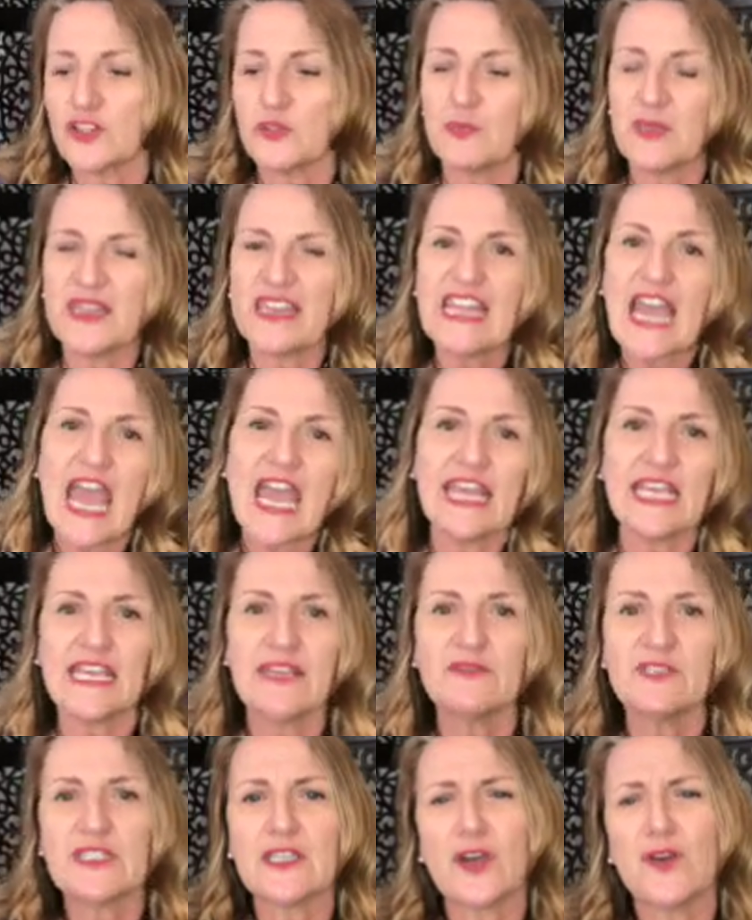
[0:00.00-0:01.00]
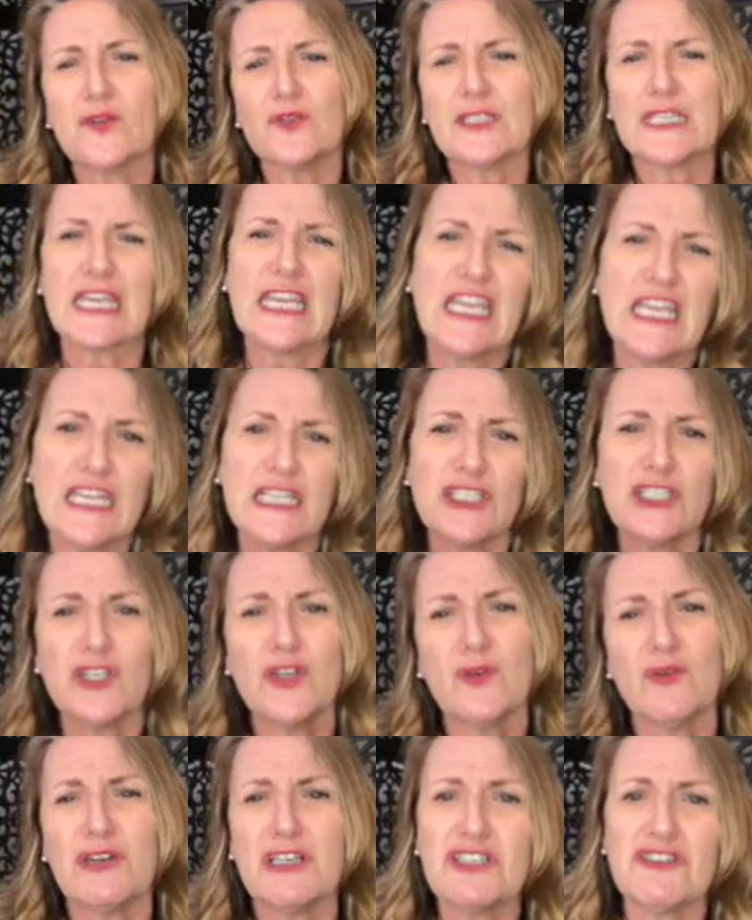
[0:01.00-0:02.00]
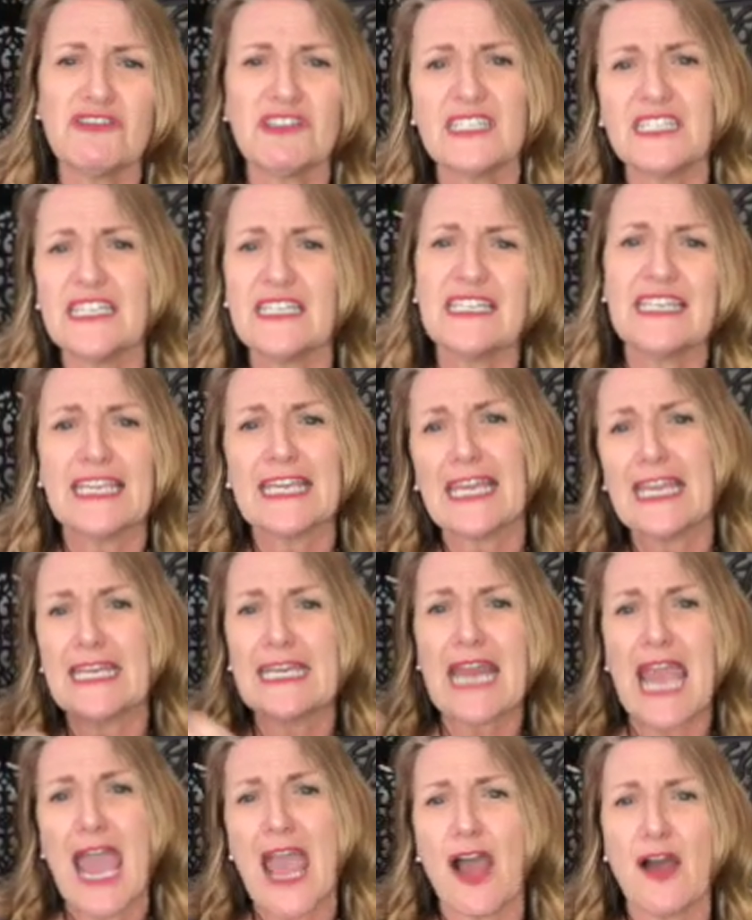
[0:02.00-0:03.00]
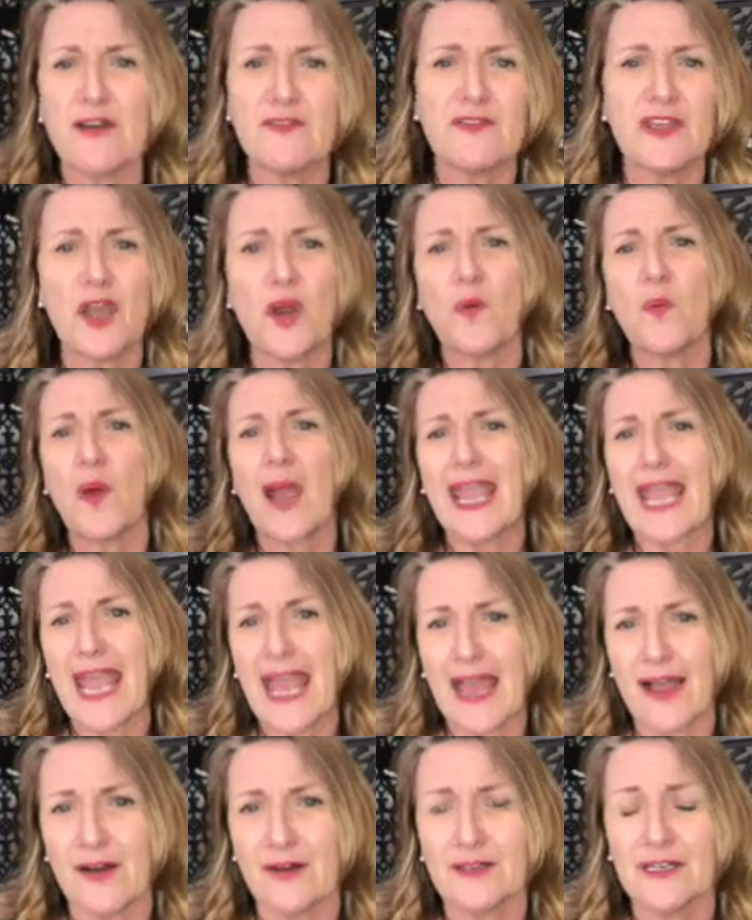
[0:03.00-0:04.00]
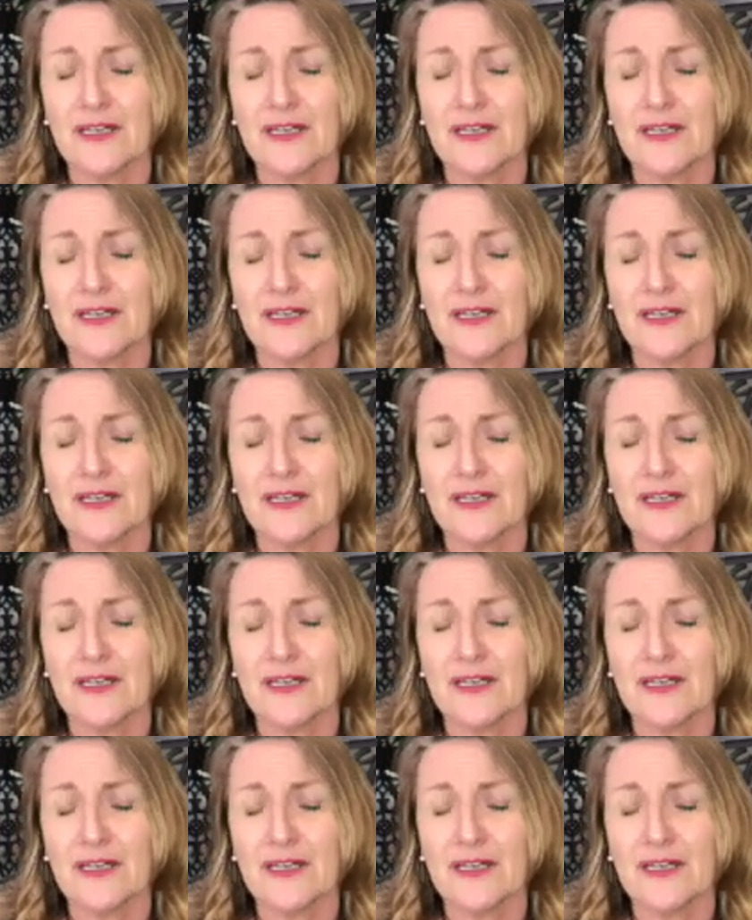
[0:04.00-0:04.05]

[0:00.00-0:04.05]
but that gives those kids who are interested in getting out of it a way out,